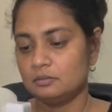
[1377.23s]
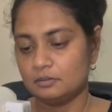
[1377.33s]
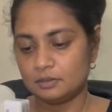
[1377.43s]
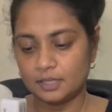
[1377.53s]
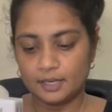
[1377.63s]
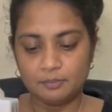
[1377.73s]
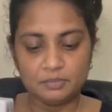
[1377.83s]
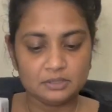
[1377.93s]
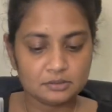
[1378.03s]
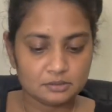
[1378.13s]
like I
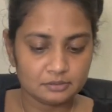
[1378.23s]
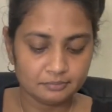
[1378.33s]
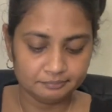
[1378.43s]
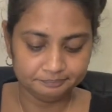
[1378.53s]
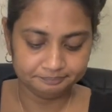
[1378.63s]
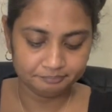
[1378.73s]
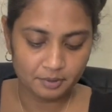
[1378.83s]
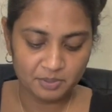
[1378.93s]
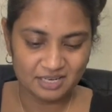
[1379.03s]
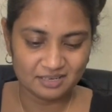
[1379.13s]
missed
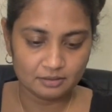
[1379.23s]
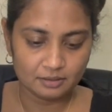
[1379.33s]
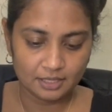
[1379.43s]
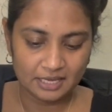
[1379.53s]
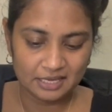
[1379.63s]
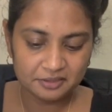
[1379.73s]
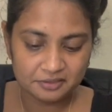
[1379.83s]
maybe an 1/8,